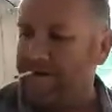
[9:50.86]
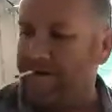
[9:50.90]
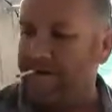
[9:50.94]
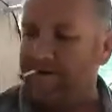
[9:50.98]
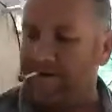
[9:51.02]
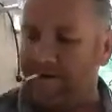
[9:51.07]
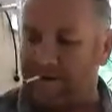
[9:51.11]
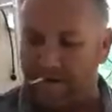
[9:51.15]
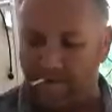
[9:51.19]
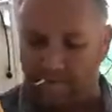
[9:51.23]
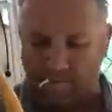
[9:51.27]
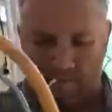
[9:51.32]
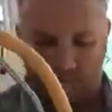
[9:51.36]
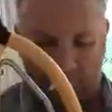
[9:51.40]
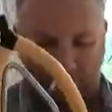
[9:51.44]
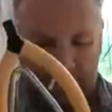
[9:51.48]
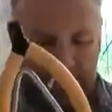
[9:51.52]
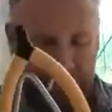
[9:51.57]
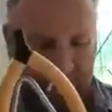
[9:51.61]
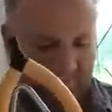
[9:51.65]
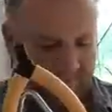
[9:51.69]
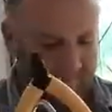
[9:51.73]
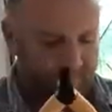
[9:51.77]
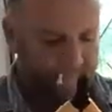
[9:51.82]
these
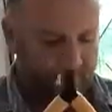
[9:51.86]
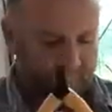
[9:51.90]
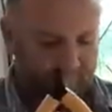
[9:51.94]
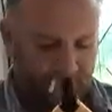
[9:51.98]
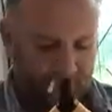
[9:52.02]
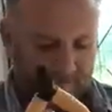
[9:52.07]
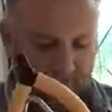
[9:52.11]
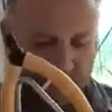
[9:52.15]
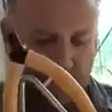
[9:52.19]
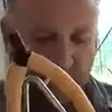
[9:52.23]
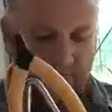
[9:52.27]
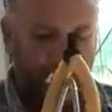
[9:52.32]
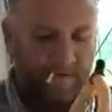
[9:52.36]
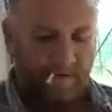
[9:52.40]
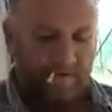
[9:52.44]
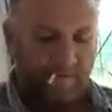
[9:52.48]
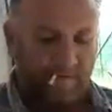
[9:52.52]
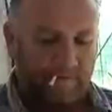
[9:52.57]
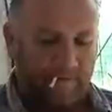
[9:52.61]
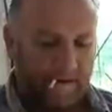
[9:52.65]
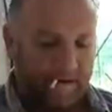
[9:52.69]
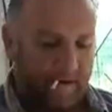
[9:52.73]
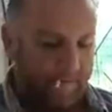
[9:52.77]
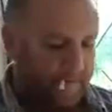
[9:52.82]
earmuffs. Got these
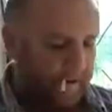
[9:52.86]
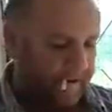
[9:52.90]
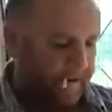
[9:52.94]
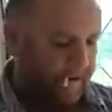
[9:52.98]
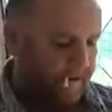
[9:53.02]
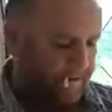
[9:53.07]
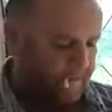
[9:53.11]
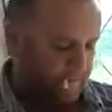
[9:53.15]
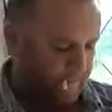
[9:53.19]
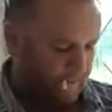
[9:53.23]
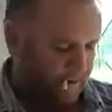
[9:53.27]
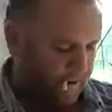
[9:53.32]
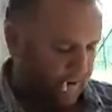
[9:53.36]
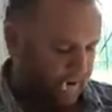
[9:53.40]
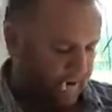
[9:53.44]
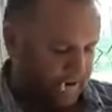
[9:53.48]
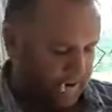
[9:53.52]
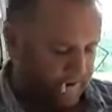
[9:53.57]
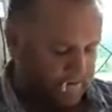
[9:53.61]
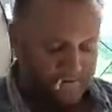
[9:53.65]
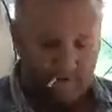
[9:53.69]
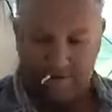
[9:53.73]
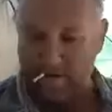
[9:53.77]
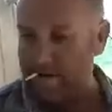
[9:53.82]
off eBay, great
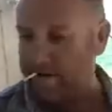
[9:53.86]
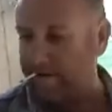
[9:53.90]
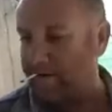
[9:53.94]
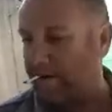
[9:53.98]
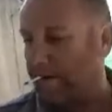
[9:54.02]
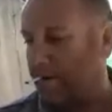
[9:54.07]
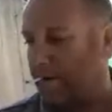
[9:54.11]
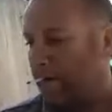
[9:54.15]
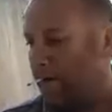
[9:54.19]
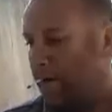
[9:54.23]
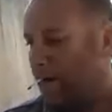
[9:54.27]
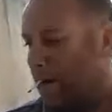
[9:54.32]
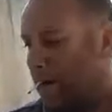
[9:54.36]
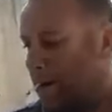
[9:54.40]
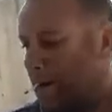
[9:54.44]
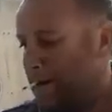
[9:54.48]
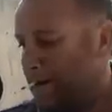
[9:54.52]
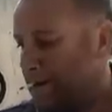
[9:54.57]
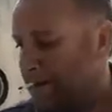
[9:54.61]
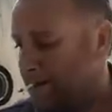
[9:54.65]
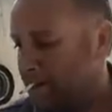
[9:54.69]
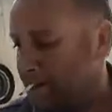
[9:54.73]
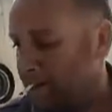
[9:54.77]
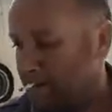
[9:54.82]
actually.
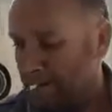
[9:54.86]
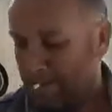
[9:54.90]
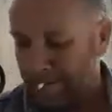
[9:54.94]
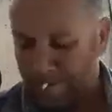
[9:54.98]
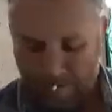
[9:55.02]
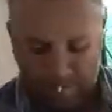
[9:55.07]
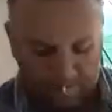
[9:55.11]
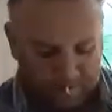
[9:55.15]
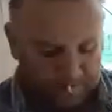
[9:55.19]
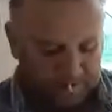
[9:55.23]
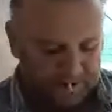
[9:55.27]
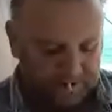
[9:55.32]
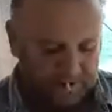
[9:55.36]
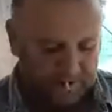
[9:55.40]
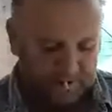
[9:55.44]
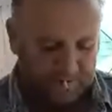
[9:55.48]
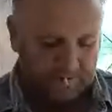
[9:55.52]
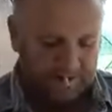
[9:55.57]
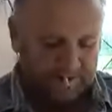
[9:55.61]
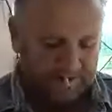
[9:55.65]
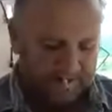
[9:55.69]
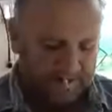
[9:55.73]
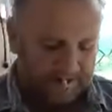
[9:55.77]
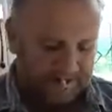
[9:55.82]
Put my
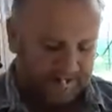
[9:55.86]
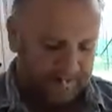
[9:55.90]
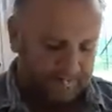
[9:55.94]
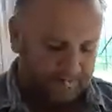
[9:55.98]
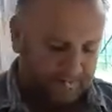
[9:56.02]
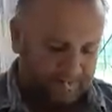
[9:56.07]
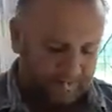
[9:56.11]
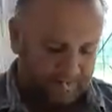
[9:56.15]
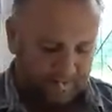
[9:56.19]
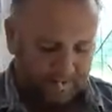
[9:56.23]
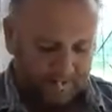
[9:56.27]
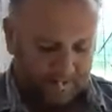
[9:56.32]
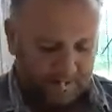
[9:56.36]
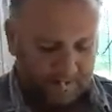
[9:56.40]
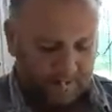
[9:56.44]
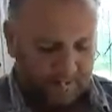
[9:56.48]
Jubilee clip on.